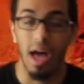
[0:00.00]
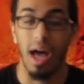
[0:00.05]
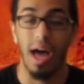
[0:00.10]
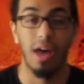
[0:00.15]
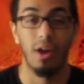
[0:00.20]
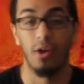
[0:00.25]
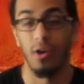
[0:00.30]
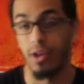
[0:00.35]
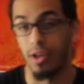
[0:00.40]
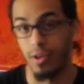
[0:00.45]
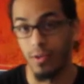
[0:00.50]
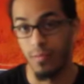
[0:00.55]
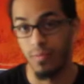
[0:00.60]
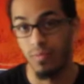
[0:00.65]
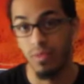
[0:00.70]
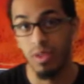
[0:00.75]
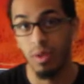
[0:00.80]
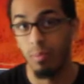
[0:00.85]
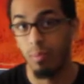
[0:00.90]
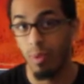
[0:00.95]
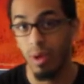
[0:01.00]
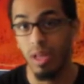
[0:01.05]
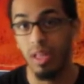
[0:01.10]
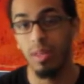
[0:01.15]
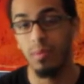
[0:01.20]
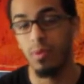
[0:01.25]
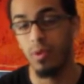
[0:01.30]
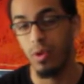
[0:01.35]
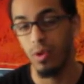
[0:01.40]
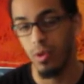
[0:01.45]
I don't know. But
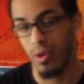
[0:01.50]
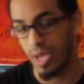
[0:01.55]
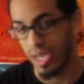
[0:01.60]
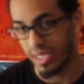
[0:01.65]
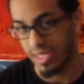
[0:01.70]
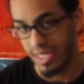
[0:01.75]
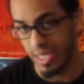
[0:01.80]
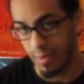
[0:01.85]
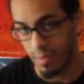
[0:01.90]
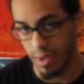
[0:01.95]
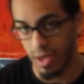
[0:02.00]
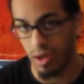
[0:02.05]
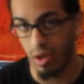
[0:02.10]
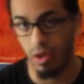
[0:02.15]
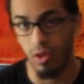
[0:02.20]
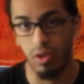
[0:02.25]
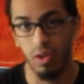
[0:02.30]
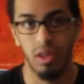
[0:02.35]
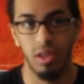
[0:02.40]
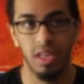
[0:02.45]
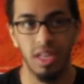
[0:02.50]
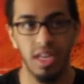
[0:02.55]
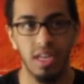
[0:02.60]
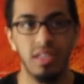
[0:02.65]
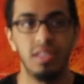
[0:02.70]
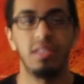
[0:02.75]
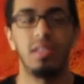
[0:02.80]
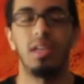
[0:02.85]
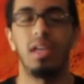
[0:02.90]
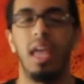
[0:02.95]
let me know what you guys think about the
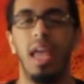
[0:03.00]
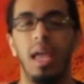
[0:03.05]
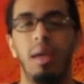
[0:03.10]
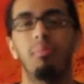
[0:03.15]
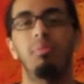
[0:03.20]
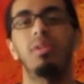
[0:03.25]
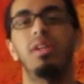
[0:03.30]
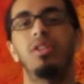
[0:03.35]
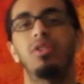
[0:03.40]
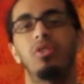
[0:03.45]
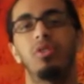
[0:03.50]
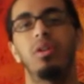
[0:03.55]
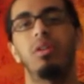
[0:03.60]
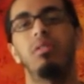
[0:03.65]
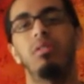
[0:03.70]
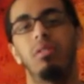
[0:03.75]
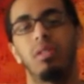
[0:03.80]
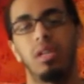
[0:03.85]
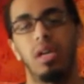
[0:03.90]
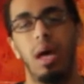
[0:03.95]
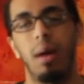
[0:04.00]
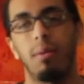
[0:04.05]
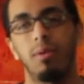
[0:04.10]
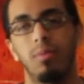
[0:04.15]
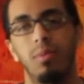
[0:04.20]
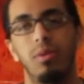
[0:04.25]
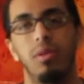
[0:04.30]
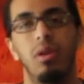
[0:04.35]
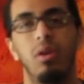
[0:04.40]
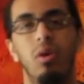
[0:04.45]
latest gameplay trailer in the comments
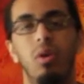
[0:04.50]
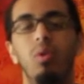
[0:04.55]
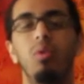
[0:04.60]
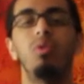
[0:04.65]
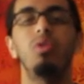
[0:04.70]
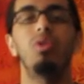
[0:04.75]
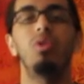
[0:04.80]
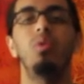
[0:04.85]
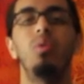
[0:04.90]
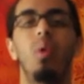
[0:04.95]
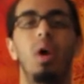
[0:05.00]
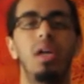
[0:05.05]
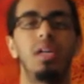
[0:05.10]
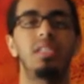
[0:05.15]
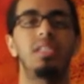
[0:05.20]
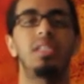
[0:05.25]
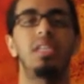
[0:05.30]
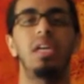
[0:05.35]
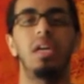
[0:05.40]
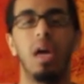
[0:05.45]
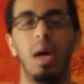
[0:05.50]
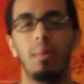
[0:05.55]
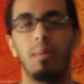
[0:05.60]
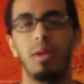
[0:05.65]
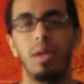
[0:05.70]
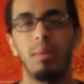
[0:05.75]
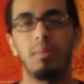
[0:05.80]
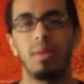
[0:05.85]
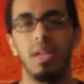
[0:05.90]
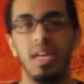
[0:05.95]
below. Who do you want to see
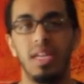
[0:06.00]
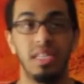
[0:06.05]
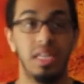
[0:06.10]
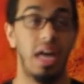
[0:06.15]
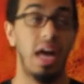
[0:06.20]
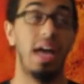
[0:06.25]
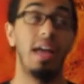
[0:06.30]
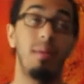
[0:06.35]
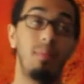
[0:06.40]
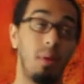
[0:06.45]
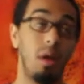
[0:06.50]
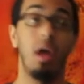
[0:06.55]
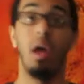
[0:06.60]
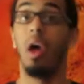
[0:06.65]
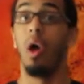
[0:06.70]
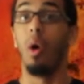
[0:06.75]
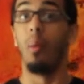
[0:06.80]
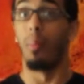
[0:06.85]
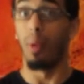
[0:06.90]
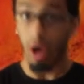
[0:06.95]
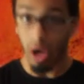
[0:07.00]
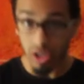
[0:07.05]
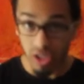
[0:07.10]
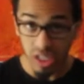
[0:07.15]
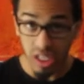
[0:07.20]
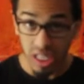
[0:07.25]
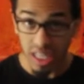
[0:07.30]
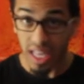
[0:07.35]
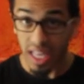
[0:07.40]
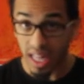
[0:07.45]
coming up next? I
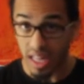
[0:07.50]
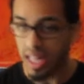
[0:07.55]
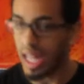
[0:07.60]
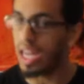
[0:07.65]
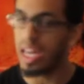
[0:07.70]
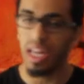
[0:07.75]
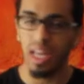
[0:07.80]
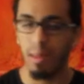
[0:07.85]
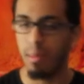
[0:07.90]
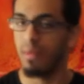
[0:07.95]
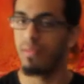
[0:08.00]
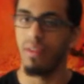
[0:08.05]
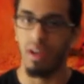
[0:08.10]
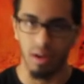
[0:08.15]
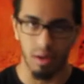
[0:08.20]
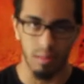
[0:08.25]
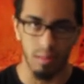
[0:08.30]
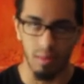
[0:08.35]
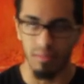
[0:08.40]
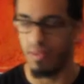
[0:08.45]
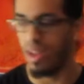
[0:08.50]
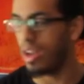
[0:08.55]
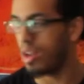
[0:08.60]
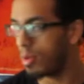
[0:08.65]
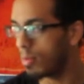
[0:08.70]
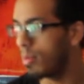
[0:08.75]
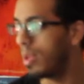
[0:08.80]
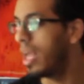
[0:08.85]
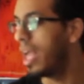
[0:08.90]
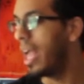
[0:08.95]
personally, they need to give me Venom.
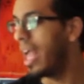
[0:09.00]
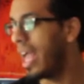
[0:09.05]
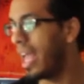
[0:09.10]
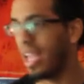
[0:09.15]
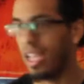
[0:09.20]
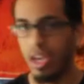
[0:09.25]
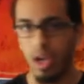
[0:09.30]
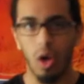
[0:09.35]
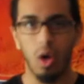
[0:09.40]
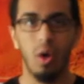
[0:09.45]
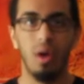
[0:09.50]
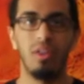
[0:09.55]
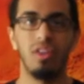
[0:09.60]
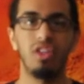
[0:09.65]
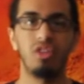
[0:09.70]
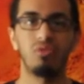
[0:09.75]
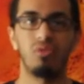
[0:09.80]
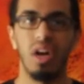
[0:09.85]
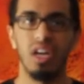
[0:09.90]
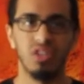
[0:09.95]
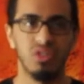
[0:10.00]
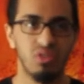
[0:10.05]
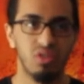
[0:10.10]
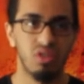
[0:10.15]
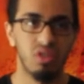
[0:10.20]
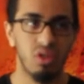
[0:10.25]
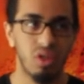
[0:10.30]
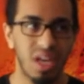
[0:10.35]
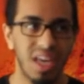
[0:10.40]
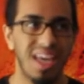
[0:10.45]
Venom, you know, this roster
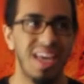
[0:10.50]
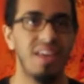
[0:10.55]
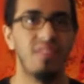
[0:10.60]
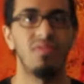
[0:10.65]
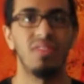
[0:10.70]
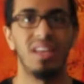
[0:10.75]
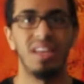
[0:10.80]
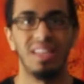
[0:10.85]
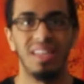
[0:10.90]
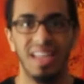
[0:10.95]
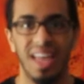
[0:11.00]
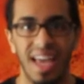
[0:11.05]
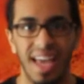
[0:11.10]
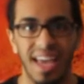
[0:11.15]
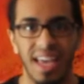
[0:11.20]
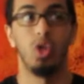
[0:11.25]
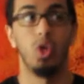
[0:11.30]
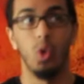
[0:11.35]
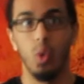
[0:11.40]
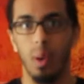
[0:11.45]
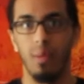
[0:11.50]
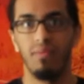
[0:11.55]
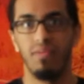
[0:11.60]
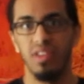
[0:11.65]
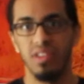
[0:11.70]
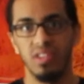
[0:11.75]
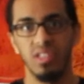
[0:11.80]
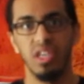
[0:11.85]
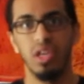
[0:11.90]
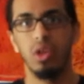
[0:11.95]
is looking like
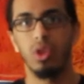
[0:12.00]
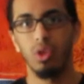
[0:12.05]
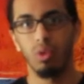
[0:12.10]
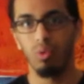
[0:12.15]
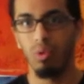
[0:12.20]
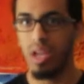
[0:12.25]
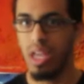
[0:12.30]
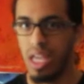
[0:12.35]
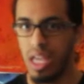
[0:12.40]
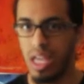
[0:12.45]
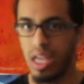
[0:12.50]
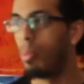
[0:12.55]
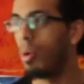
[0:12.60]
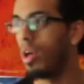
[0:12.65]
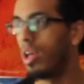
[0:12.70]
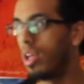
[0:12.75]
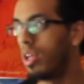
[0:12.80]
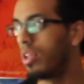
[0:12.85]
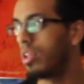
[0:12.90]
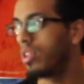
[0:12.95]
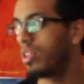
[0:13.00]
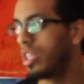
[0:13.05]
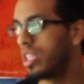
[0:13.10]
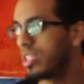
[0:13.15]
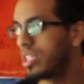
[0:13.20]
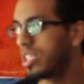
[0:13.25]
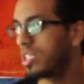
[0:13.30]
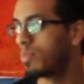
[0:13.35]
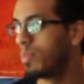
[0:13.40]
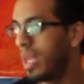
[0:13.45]
UMVC 3, but
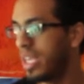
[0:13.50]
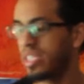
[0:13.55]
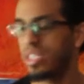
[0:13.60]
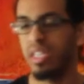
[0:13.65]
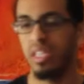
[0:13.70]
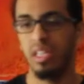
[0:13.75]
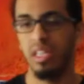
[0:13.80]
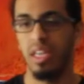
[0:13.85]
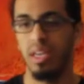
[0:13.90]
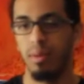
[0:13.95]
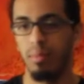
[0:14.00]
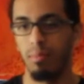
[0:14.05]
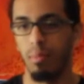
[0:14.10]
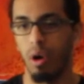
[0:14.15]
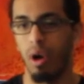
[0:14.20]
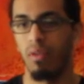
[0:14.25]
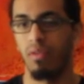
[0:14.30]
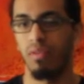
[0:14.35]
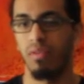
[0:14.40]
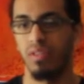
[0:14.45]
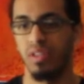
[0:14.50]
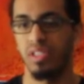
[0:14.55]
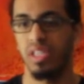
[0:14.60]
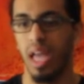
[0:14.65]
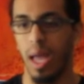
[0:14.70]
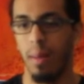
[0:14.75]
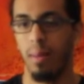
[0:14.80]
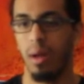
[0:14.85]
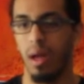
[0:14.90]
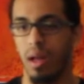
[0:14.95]
this is basically Marvel vs.
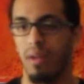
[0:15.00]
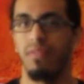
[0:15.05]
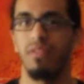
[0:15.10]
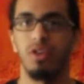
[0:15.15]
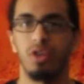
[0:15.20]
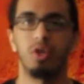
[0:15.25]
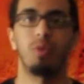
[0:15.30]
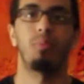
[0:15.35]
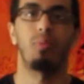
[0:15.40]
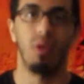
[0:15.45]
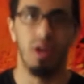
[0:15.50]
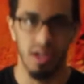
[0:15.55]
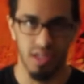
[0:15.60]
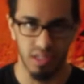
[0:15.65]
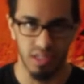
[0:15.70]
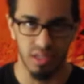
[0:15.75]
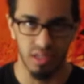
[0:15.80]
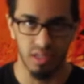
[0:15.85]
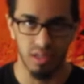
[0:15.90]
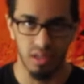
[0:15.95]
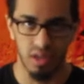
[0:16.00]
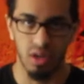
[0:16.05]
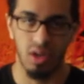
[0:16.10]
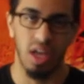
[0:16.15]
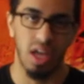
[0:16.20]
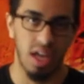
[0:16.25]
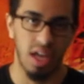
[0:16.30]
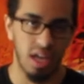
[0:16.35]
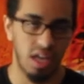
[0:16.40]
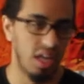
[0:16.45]
Capcom Fisher Price,
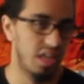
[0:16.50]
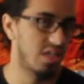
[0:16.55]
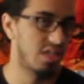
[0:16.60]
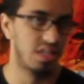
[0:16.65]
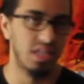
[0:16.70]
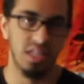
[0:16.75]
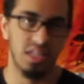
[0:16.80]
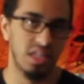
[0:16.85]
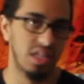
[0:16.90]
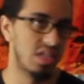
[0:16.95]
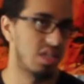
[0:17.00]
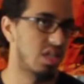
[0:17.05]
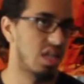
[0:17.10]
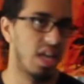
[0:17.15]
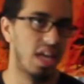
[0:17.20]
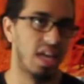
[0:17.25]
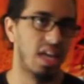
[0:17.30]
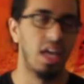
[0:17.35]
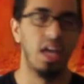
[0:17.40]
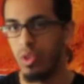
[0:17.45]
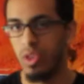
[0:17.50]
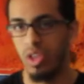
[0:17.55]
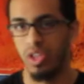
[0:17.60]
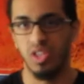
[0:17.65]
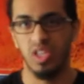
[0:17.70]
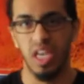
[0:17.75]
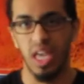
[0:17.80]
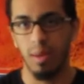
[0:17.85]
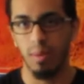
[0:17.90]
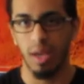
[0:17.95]
okay? Because this is like the
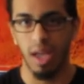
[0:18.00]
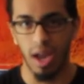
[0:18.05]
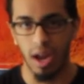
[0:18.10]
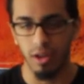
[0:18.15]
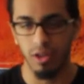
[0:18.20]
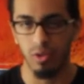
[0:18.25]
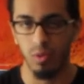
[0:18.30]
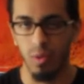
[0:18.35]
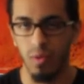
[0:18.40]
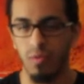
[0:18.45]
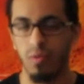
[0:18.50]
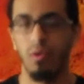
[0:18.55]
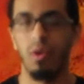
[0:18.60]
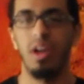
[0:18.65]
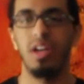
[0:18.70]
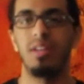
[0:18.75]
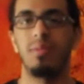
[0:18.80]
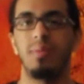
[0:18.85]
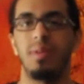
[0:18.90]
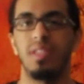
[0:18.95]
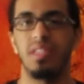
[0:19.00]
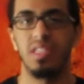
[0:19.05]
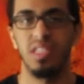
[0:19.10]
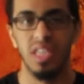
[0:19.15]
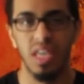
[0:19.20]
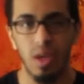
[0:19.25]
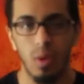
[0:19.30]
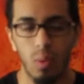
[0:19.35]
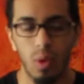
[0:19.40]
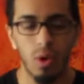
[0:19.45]
same characters we've already been
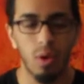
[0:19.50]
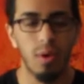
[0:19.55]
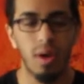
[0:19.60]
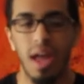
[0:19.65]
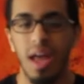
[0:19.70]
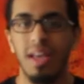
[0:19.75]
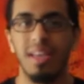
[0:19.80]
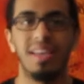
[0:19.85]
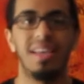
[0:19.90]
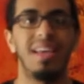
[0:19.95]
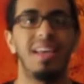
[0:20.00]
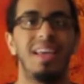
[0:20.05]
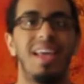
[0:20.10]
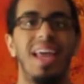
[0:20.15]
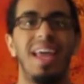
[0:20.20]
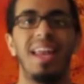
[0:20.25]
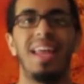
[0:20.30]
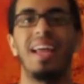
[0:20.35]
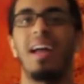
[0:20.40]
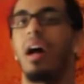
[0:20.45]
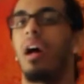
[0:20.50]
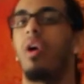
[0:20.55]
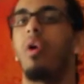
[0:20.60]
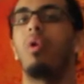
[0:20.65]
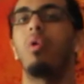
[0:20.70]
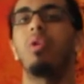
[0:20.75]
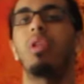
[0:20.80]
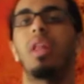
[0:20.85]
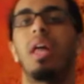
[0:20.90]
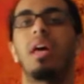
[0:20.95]
seeing. We are not getting a
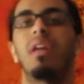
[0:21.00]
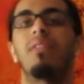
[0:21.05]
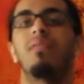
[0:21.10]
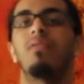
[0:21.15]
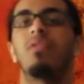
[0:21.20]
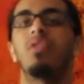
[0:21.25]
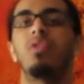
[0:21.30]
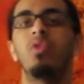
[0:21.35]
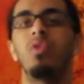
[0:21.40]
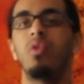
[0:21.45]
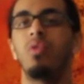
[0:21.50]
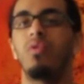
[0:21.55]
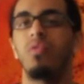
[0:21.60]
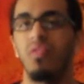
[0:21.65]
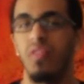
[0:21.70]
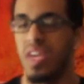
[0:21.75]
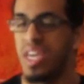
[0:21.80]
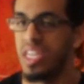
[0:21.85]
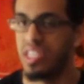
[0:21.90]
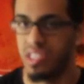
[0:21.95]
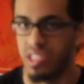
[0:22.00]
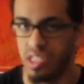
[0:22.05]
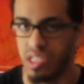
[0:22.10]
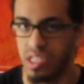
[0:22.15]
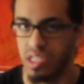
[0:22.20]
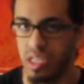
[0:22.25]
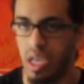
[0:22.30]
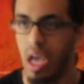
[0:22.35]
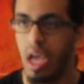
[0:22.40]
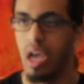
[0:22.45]
whole lot of new
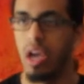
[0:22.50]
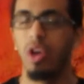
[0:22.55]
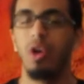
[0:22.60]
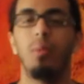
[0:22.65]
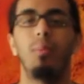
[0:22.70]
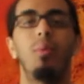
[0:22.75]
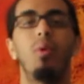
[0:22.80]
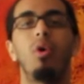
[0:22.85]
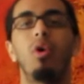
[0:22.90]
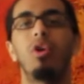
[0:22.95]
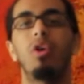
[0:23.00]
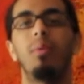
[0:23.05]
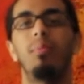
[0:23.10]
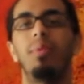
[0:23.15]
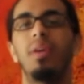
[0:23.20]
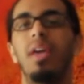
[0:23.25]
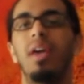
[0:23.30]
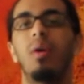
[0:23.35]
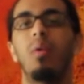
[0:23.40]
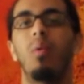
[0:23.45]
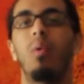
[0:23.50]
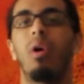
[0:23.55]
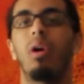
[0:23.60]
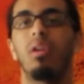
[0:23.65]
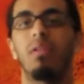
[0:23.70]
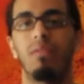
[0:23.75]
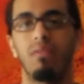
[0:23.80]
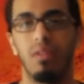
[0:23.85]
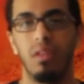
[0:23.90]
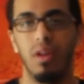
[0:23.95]
faces. Gamora being one
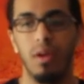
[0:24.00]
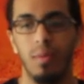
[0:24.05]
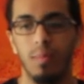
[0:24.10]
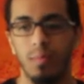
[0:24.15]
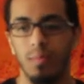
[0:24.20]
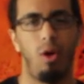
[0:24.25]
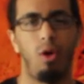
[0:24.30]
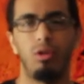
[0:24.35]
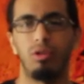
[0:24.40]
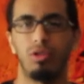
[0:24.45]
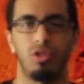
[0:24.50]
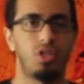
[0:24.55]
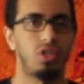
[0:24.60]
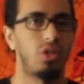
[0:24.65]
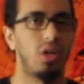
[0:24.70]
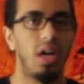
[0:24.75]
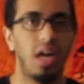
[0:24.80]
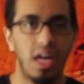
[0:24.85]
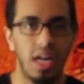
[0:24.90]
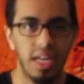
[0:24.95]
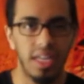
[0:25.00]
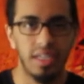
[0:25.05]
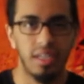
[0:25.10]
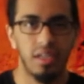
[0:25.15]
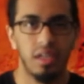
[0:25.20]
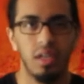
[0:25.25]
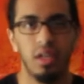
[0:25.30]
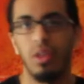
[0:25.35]
of them, Ultron,